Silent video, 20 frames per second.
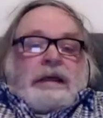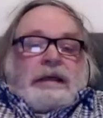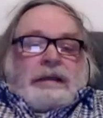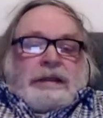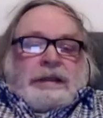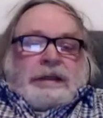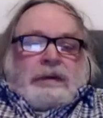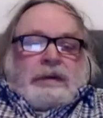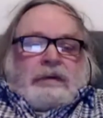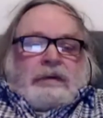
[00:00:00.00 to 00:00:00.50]

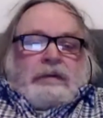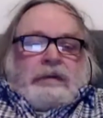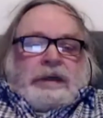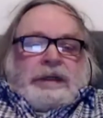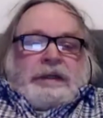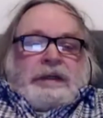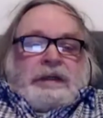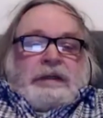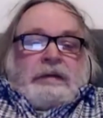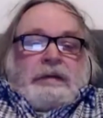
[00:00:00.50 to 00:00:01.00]
As
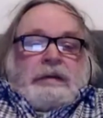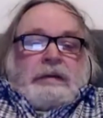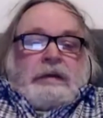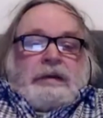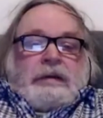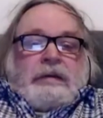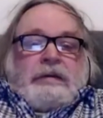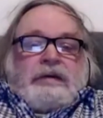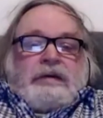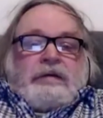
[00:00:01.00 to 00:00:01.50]
already
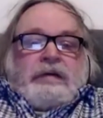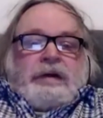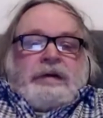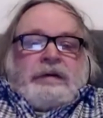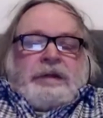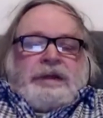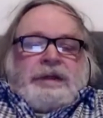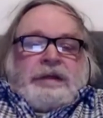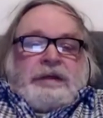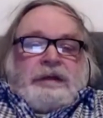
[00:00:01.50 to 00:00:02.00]

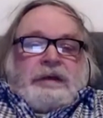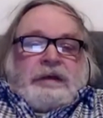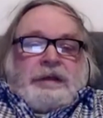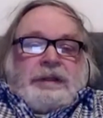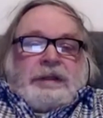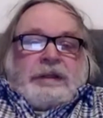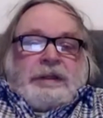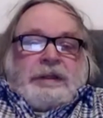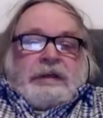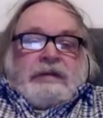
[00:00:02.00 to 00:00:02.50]
quoted in
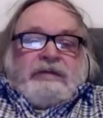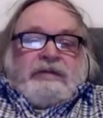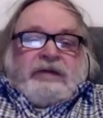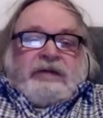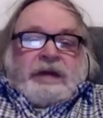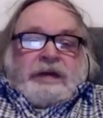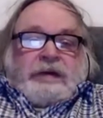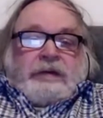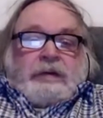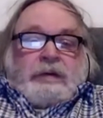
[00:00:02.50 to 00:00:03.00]
Isis
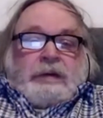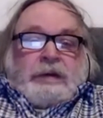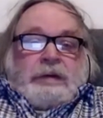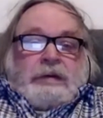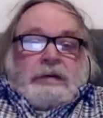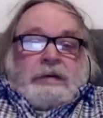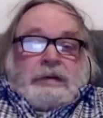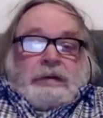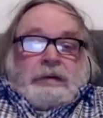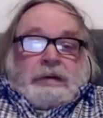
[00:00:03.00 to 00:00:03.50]
Unveiled,